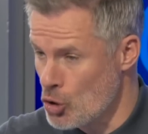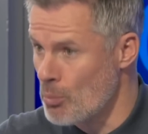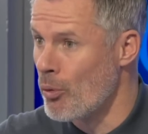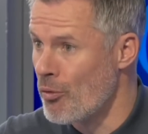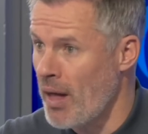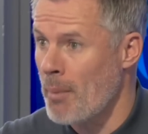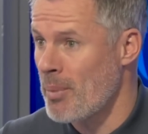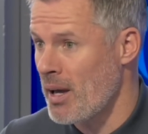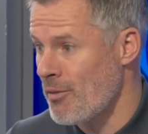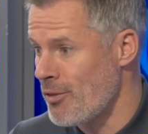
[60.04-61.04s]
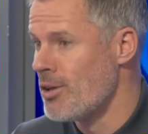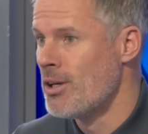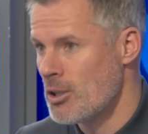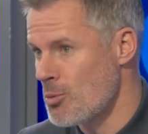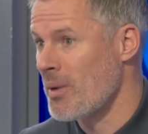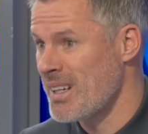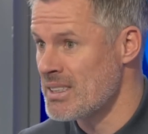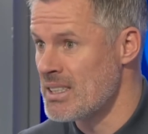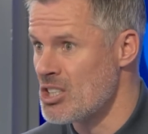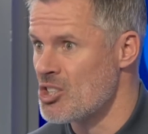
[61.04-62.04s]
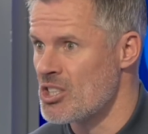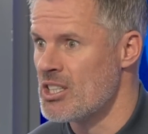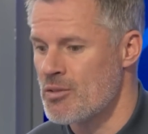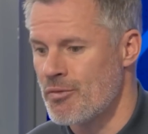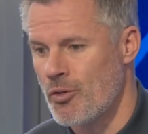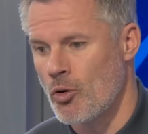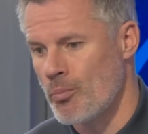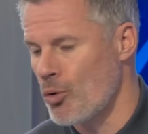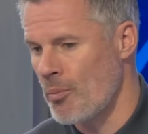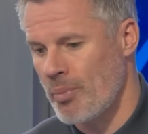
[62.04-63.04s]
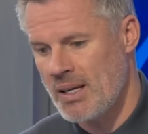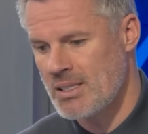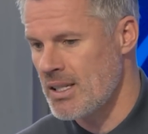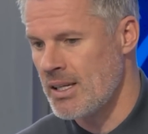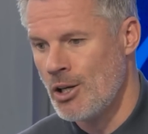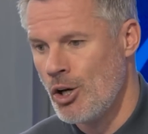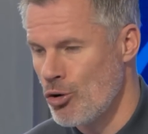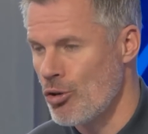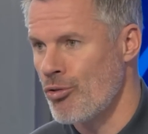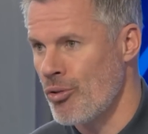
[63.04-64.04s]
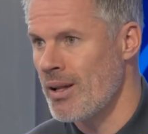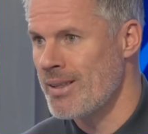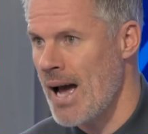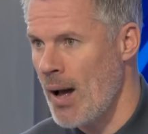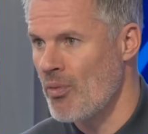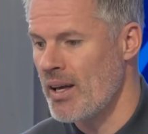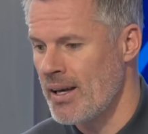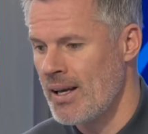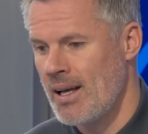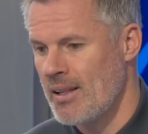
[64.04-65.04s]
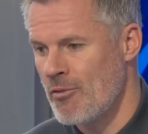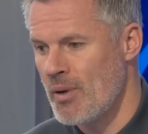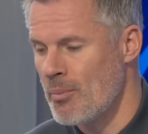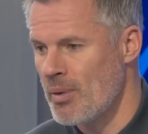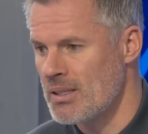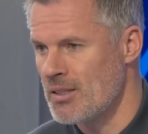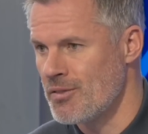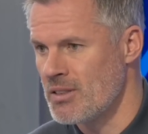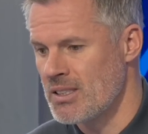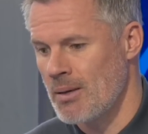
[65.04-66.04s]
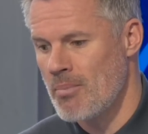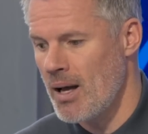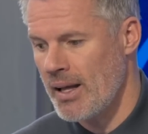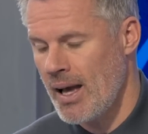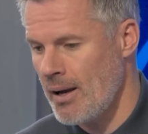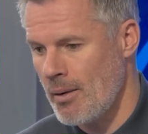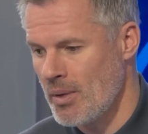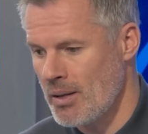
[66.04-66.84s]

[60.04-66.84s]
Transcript: just above that. Pickford has probably had a decent season for them, but compared to the other three down there, they've made a big difference. And Melier, I